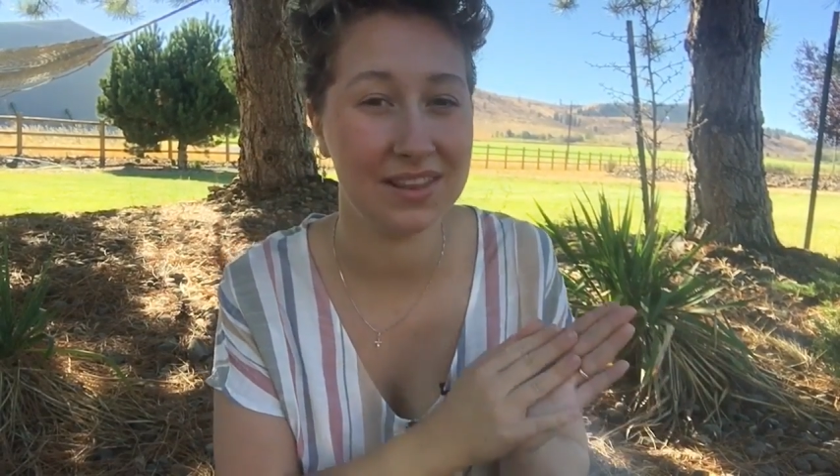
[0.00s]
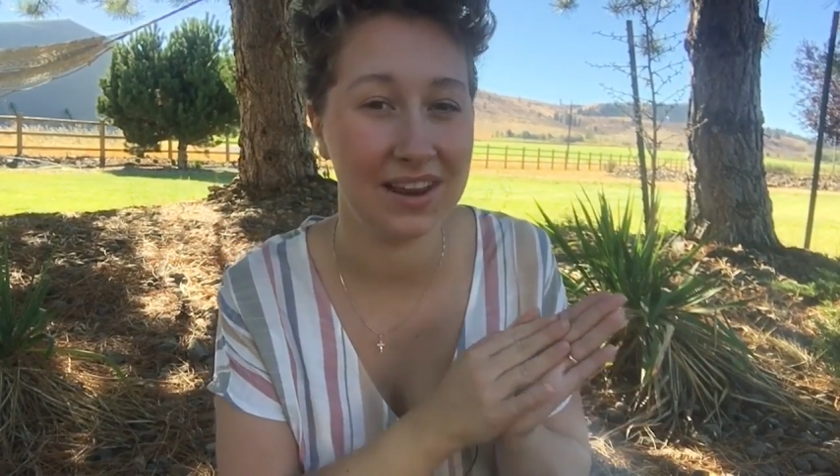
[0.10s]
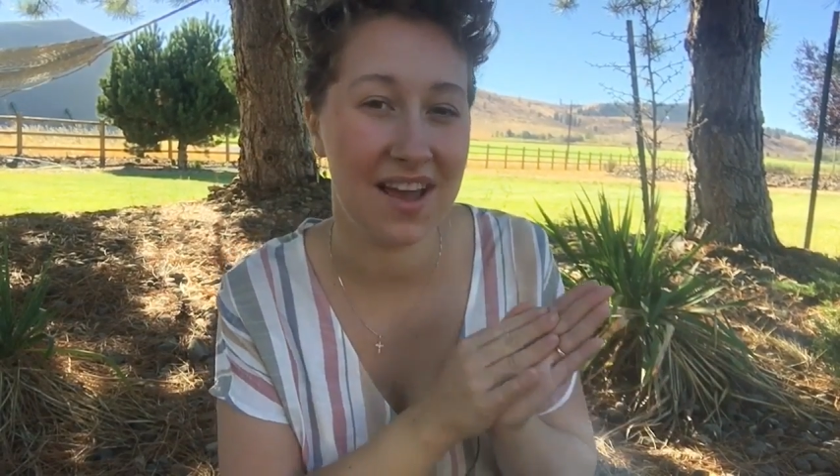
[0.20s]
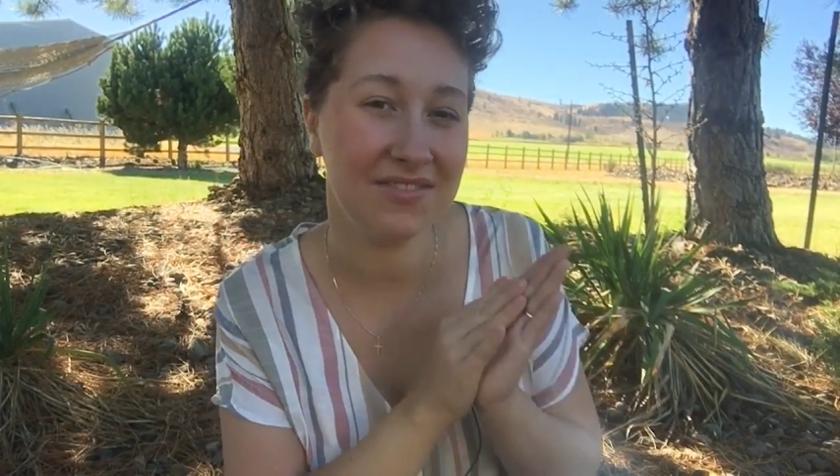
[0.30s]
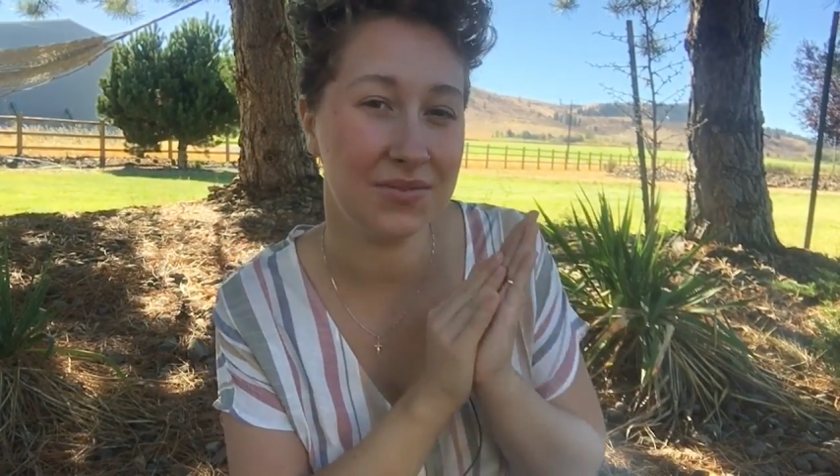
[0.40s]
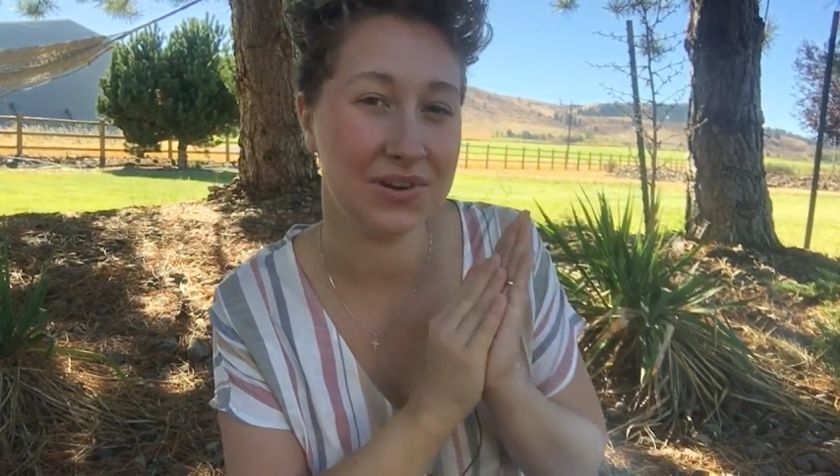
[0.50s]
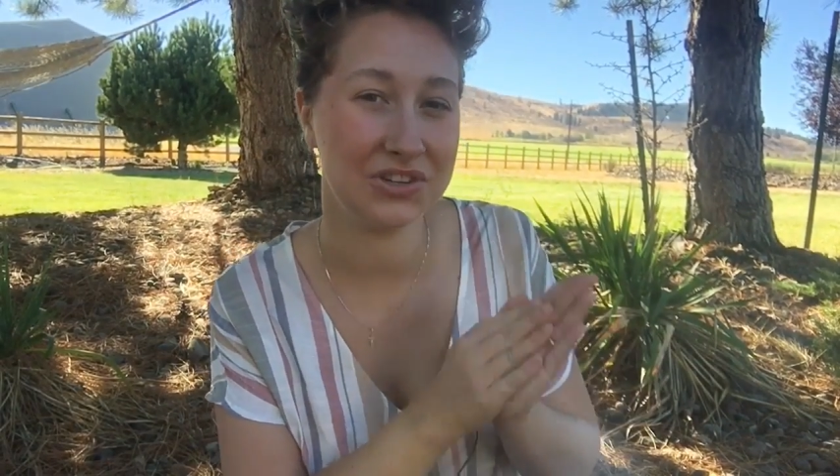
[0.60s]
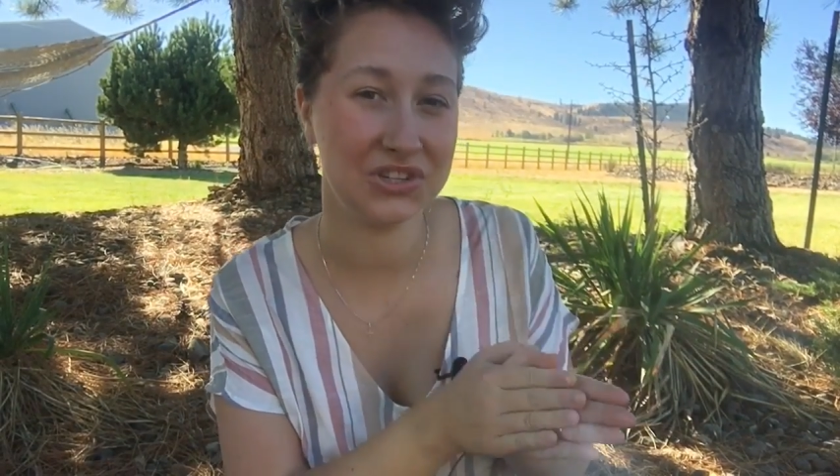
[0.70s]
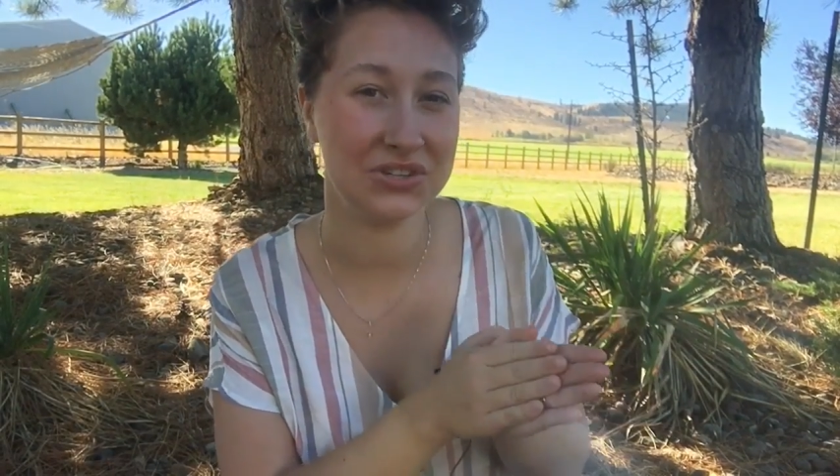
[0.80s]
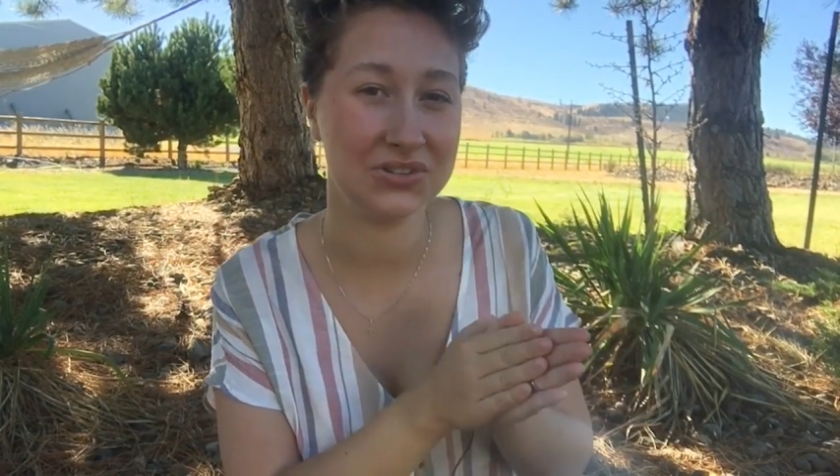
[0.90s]
than have to wear
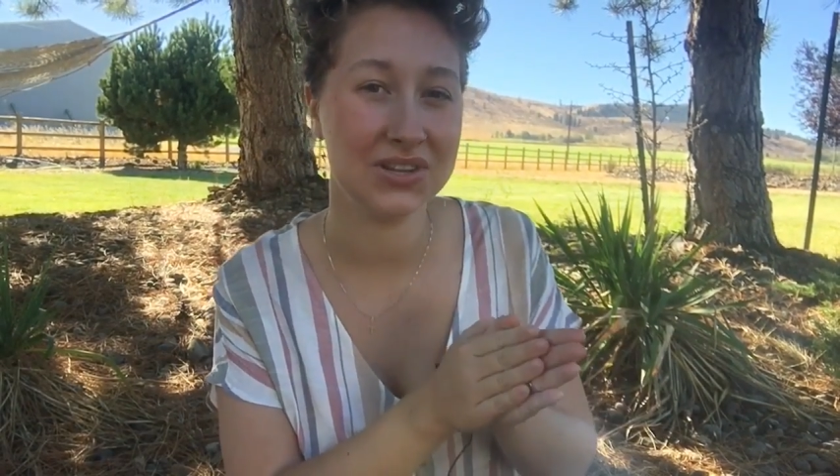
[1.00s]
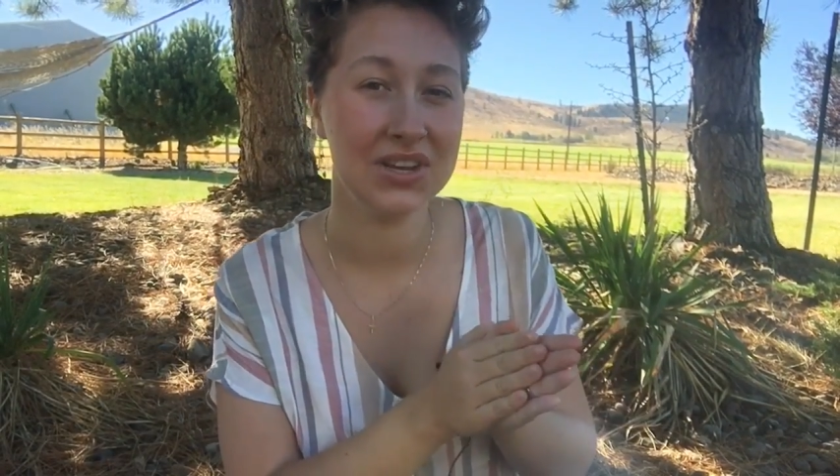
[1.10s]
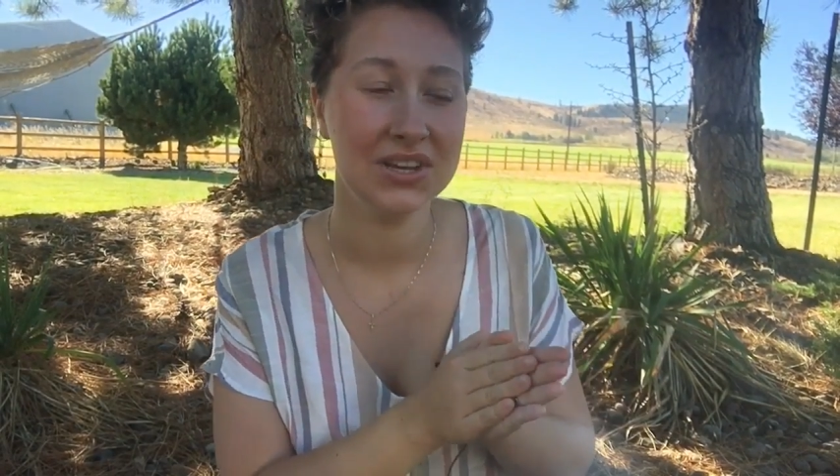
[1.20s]
shoes.